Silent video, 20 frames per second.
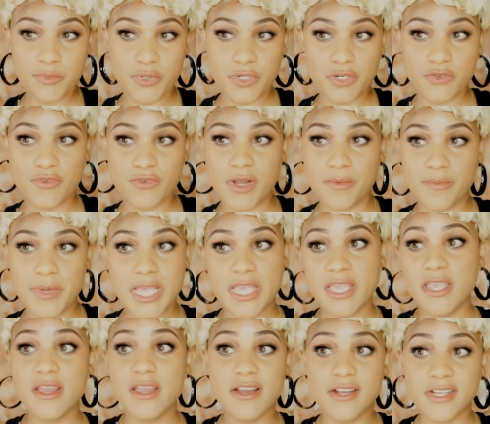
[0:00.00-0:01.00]
put around my
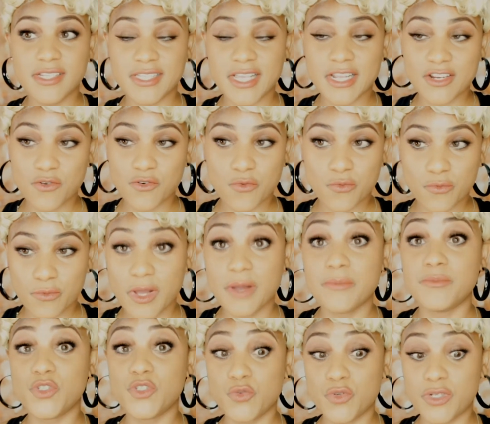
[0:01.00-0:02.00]
hair because i don't
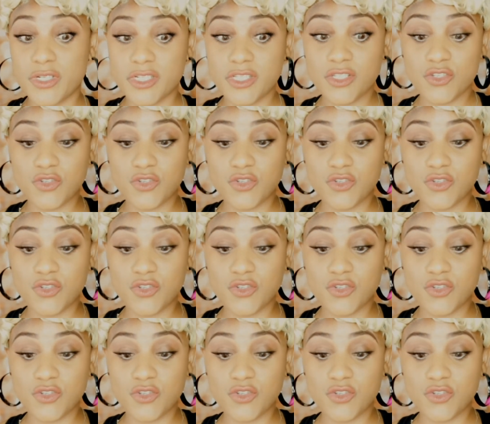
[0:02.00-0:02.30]
i'm doing a